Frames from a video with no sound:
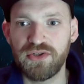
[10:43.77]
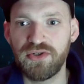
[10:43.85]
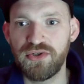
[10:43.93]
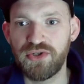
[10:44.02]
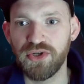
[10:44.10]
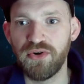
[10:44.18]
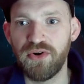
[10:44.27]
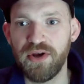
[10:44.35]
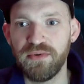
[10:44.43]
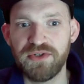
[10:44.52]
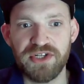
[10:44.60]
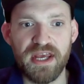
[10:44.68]

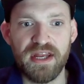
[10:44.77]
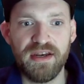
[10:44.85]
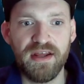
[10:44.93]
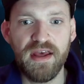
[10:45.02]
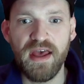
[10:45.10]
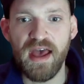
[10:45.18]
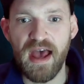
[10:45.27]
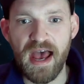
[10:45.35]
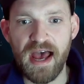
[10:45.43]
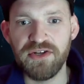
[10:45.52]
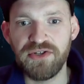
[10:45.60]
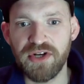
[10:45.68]
Joro, Jin,
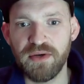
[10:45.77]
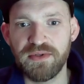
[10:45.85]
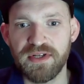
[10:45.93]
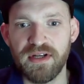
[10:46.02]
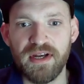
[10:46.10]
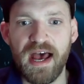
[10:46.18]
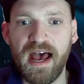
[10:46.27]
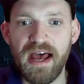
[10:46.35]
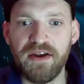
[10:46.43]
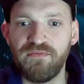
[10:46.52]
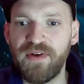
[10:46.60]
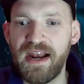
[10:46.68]
and Jotun,
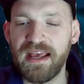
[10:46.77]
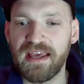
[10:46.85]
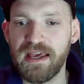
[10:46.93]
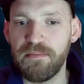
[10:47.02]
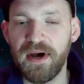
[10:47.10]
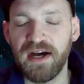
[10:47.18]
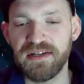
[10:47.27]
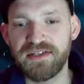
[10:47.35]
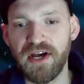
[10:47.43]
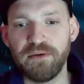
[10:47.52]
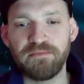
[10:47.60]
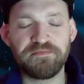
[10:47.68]
and Relic Keeper.
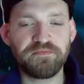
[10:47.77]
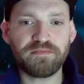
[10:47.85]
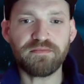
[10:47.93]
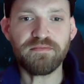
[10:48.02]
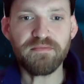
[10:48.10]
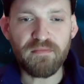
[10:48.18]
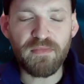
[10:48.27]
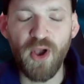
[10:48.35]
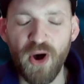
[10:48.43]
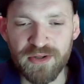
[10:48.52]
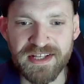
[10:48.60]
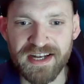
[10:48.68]
So,
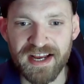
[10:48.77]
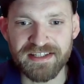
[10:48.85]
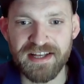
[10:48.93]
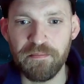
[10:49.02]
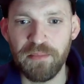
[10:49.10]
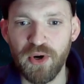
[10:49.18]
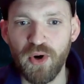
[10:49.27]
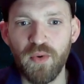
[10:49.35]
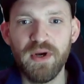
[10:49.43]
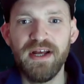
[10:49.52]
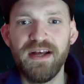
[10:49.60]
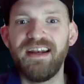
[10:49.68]
on to the next 10
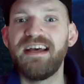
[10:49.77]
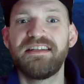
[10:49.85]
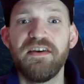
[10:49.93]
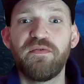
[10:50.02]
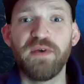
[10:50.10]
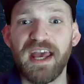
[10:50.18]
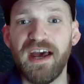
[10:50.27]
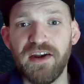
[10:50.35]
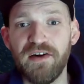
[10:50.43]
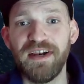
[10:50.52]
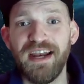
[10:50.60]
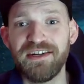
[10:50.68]
pull. Let's see if we get
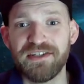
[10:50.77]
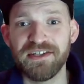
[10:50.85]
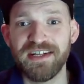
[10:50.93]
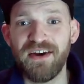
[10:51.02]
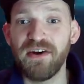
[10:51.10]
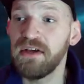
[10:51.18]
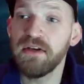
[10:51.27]
another legendary.